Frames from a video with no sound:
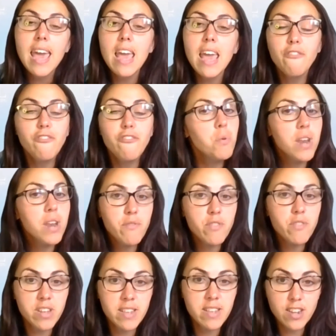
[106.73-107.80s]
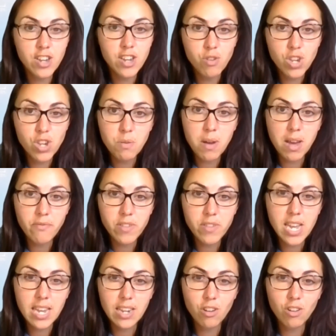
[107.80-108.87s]
If for whatever reason you do have
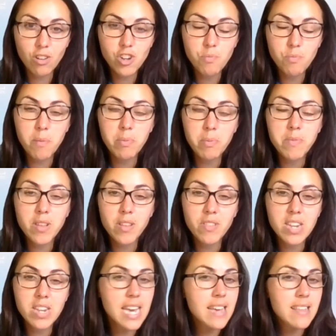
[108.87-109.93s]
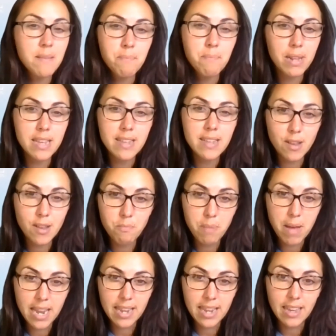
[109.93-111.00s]
technology problems on the day, then please don't
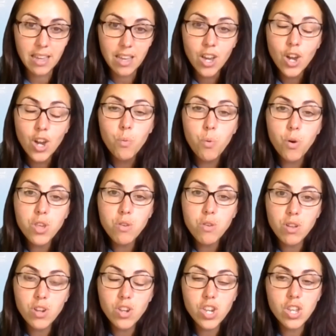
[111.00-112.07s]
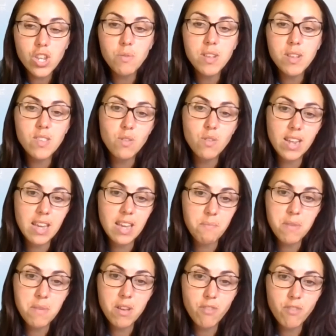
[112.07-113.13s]
panic. What you can do is you can
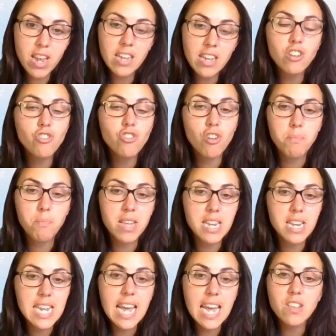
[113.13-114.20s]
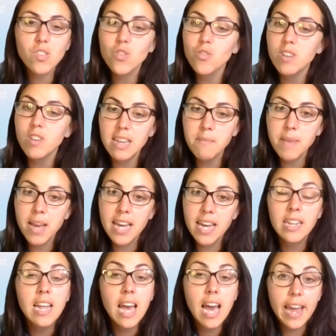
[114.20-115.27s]
give me a ring, drop me a text or an
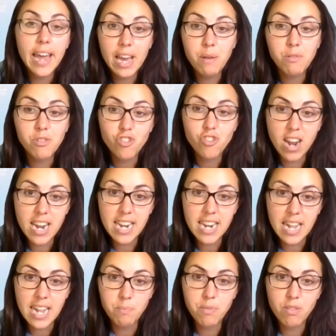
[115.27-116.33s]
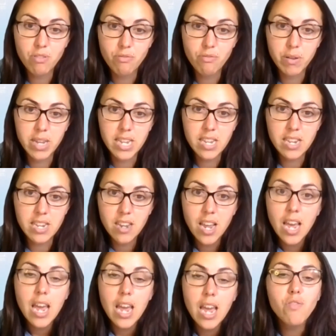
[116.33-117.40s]
email, and I will try and help you through it.
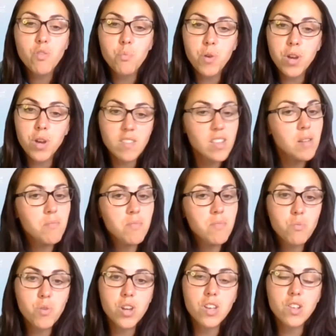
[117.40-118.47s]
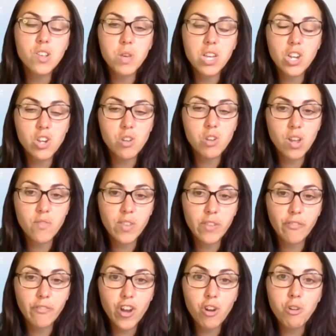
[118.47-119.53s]
If the worst comes to the worst, we can do it over
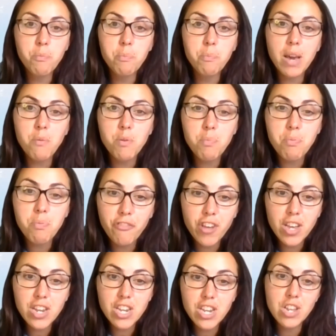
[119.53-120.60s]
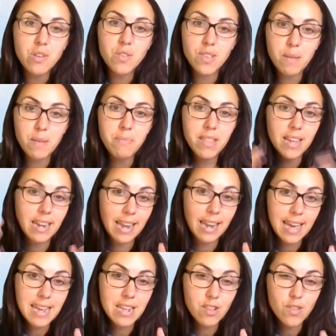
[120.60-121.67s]
the phone, but I would prefer to use something
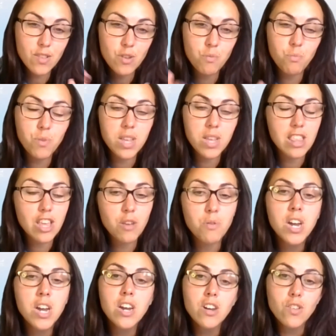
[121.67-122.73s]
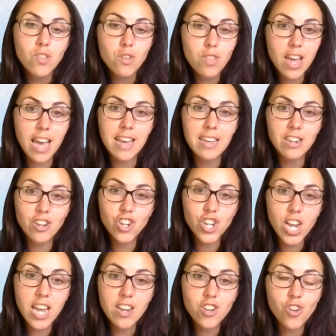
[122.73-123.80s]
like Zoom with you so that I can
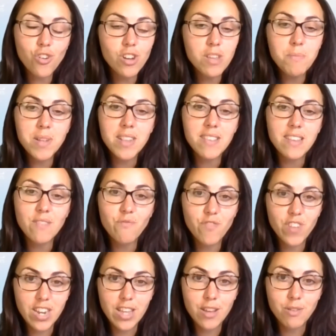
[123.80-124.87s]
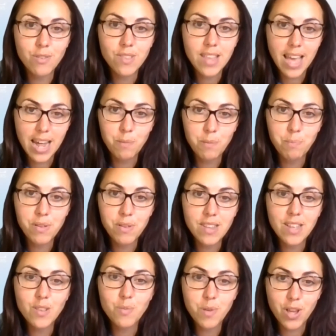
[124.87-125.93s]
share documents and videos to help us
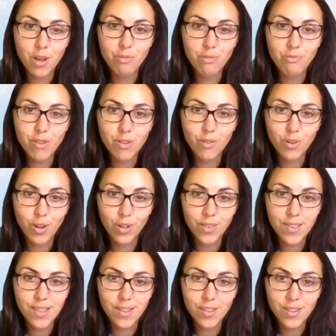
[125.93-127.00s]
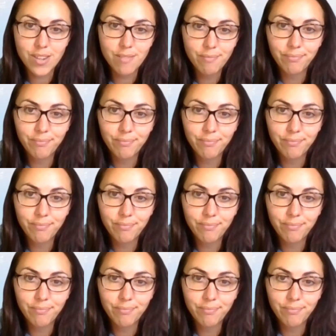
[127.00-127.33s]
as we go through your consult.